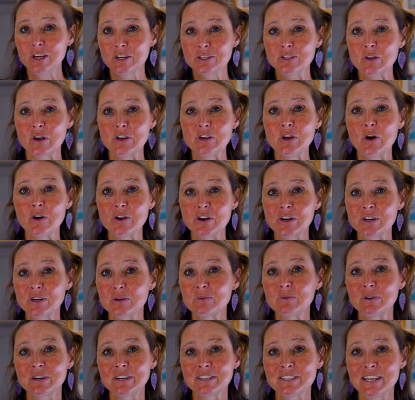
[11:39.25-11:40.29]
So I know you're gonna
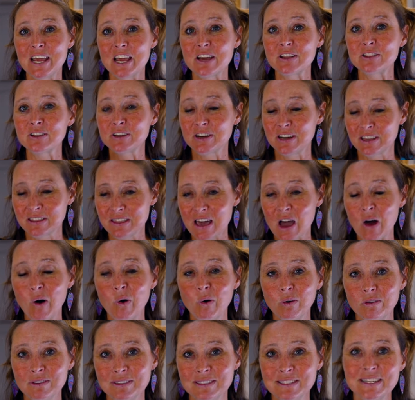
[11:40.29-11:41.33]
wanna take a look at that
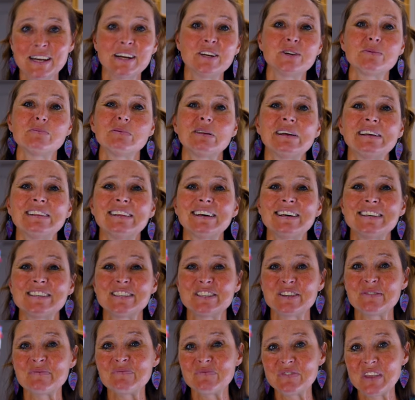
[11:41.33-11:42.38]
whole entire
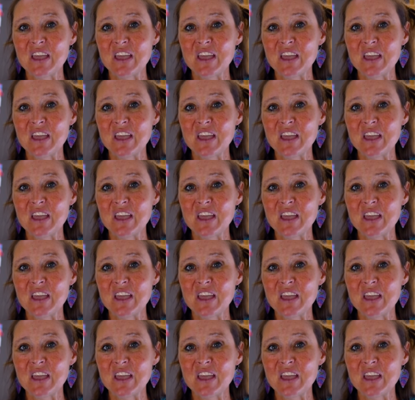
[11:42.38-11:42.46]
playlist.